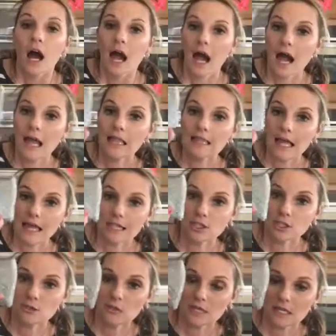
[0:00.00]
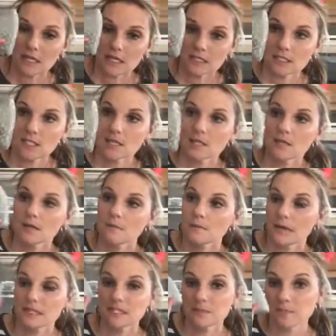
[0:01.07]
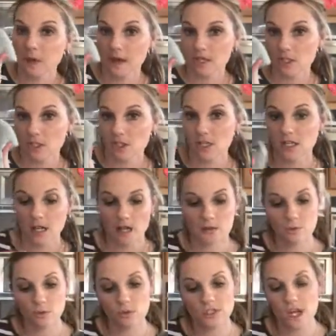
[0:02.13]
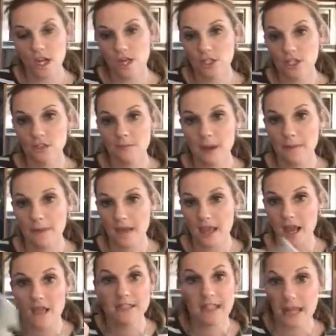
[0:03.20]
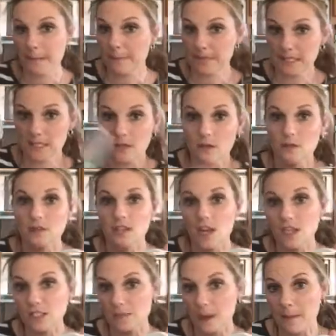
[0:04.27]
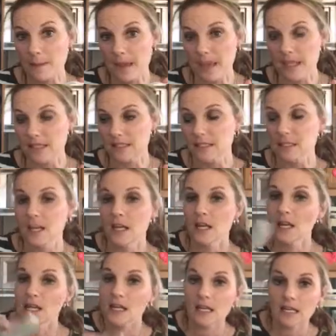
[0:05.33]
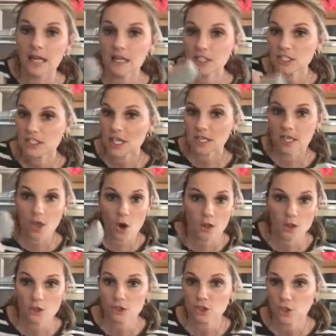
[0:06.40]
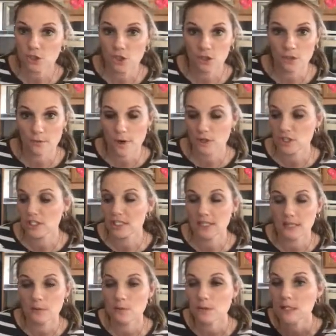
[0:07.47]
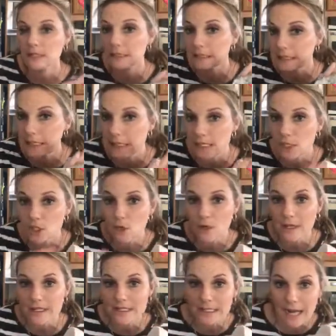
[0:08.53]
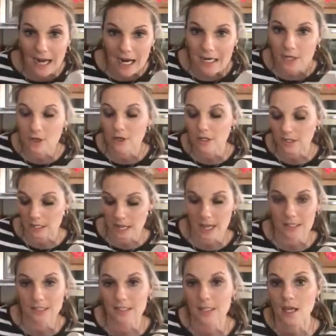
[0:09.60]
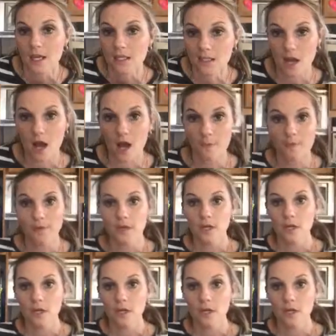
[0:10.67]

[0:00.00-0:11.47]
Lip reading: I like to get my sponge and I will touch my paste. I dampen it, touch my paste, and I just kind of go in little circular motions, and it will clean your entire glass top